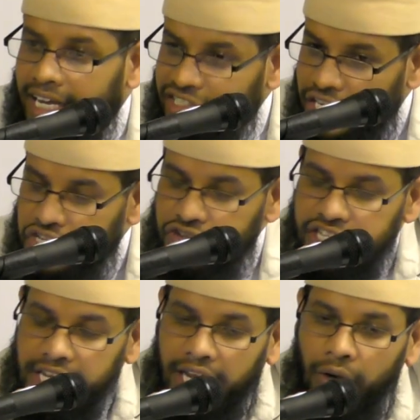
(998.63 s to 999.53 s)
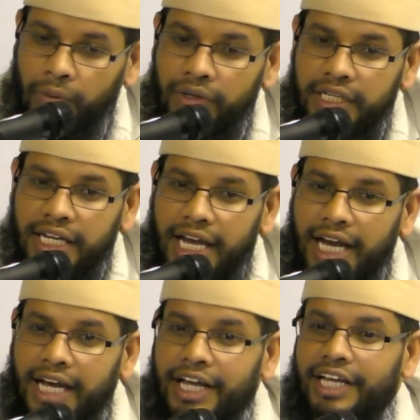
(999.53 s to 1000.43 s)
centuries ago,
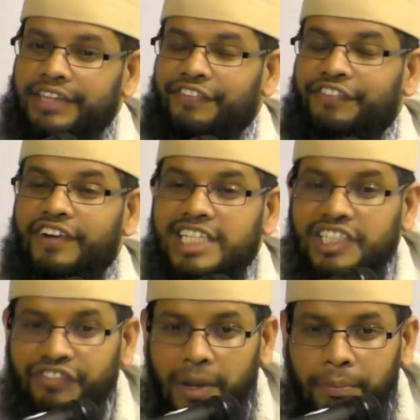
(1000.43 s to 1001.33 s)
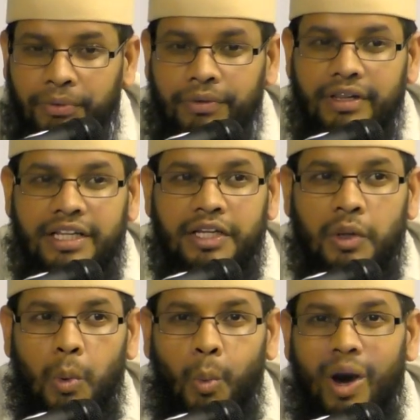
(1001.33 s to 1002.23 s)
the 1st of April
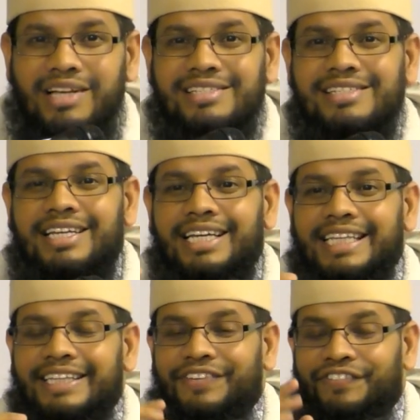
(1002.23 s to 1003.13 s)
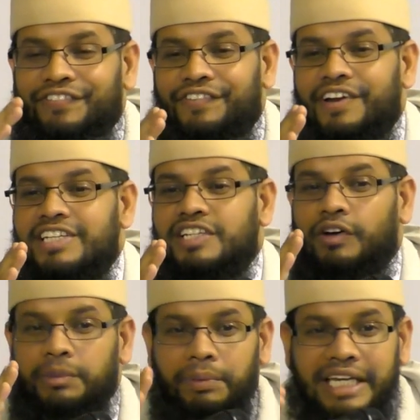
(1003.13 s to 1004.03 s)
was the first
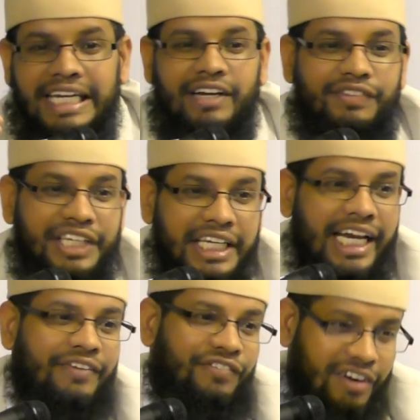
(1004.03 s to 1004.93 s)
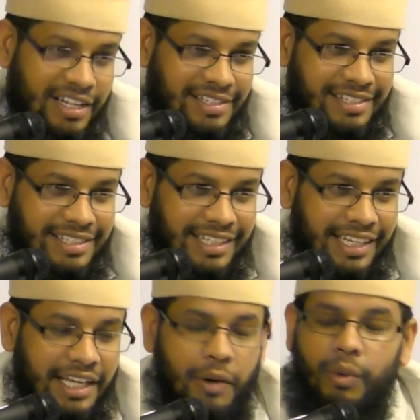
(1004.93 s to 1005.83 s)
or the beginning of the year in France.
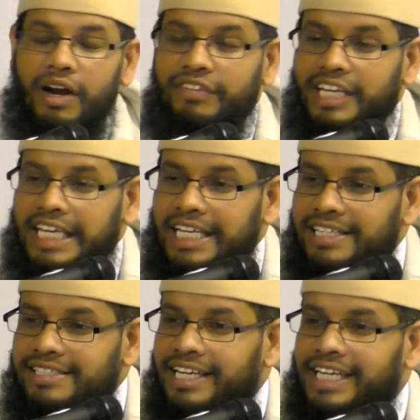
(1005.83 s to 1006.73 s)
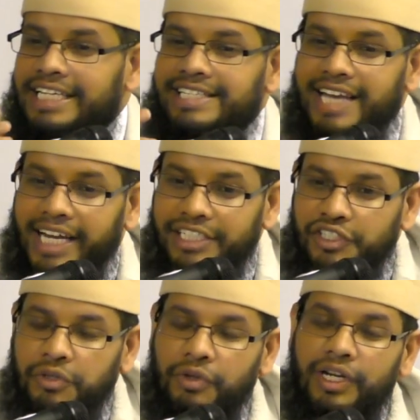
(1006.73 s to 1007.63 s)
One of the kings, he decided
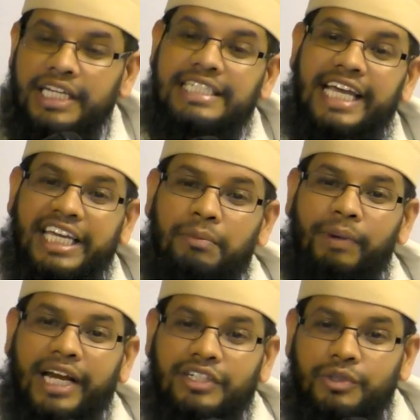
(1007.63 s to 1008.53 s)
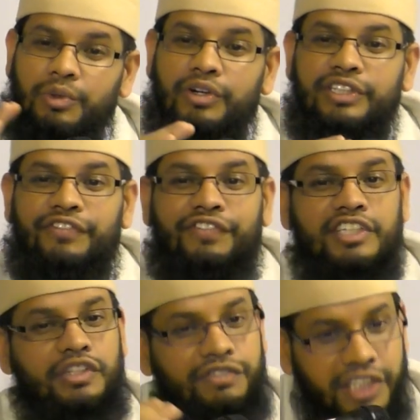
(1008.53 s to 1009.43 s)
to take it back to the
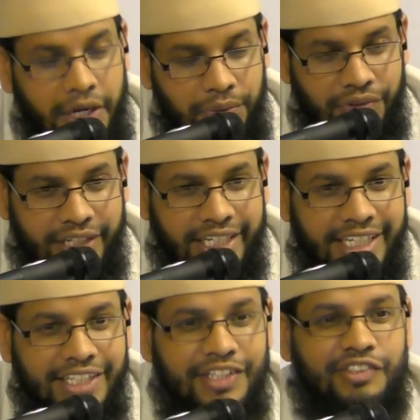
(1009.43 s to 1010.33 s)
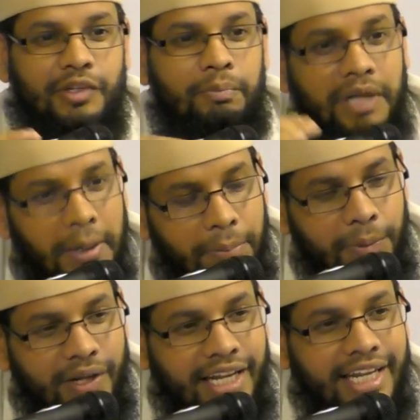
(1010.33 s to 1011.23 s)
1st of January. So
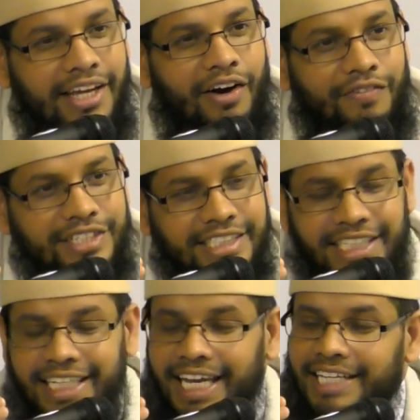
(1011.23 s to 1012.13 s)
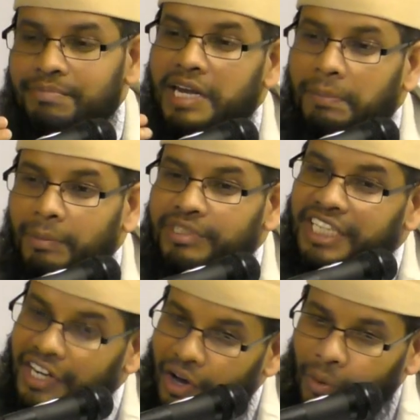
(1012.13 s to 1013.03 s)
people, obviously, many people
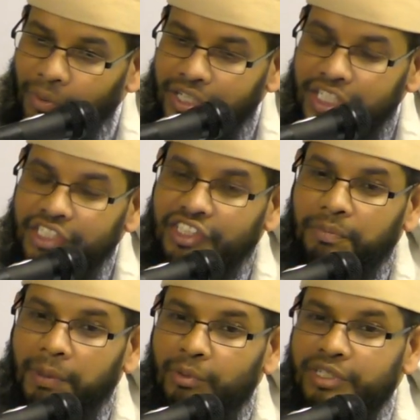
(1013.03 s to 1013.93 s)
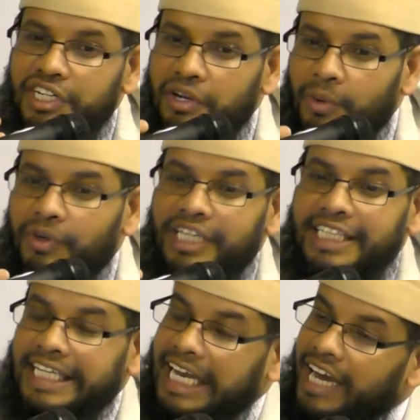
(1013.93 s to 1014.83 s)
didn't know. So the people who didn't know,
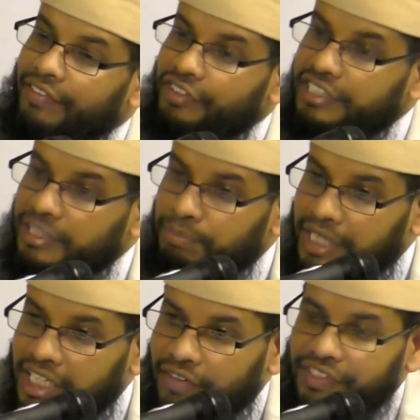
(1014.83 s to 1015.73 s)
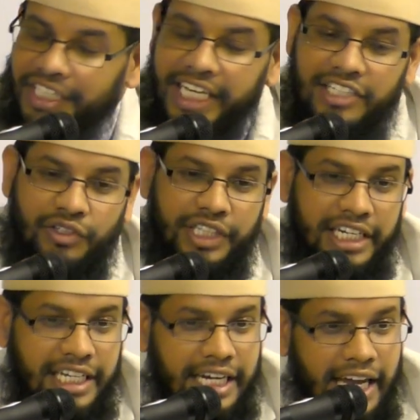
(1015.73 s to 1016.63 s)
they kind of missed the beginning of the year, so they
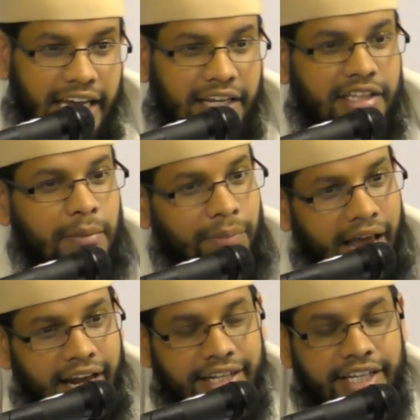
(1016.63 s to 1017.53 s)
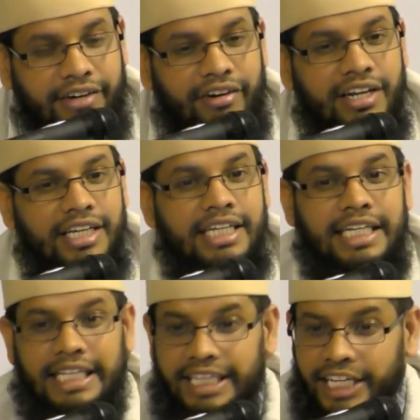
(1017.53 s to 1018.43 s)
did like, they planned
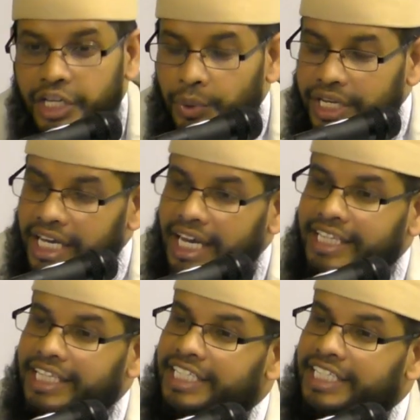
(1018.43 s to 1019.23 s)
the new year, and they